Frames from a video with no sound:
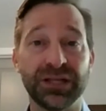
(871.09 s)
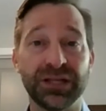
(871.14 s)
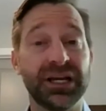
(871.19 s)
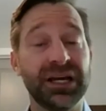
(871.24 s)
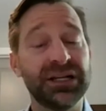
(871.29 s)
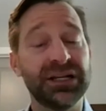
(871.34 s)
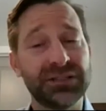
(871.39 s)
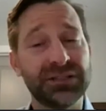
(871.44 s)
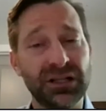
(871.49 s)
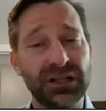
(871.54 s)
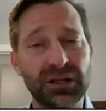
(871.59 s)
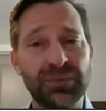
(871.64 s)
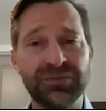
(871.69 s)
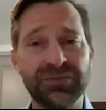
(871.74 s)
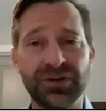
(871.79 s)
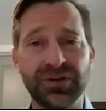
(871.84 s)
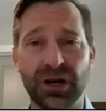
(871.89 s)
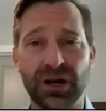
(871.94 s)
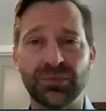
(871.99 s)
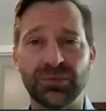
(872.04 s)
it is a little bit
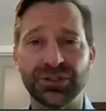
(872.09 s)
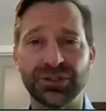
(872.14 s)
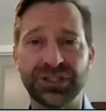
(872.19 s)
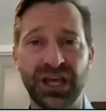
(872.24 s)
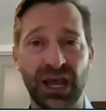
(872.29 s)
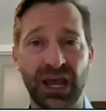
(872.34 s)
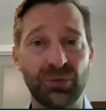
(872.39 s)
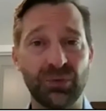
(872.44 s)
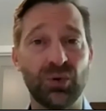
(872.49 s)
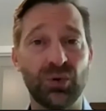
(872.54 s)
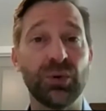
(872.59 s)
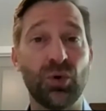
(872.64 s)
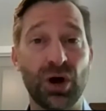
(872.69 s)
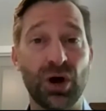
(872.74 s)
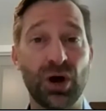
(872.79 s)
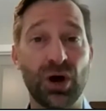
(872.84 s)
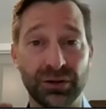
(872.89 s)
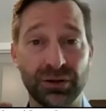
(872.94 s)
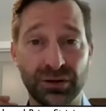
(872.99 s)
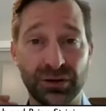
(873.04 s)
of a numbers game and we
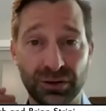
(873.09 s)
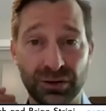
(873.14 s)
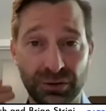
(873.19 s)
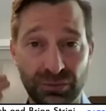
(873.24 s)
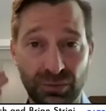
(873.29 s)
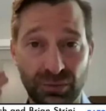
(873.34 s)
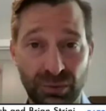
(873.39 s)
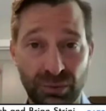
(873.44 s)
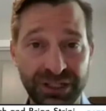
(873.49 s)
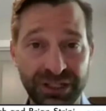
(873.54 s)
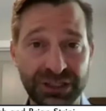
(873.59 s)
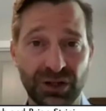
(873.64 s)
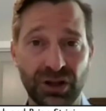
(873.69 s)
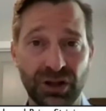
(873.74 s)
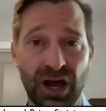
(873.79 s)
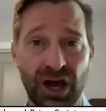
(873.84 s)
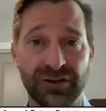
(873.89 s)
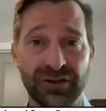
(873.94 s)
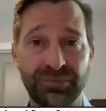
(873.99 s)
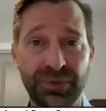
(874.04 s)
want to reach a
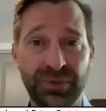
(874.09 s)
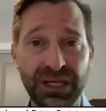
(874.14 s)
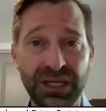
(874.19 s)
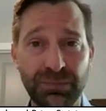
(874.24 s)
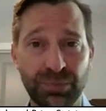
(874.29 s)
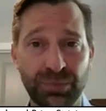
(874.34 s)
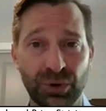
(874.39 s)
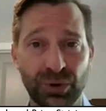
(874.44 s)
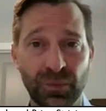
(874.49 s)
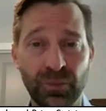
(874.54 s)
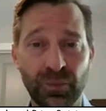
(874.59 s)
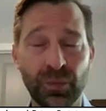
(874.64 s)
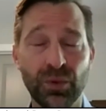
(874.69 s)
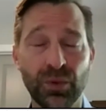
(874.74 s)
lot of people,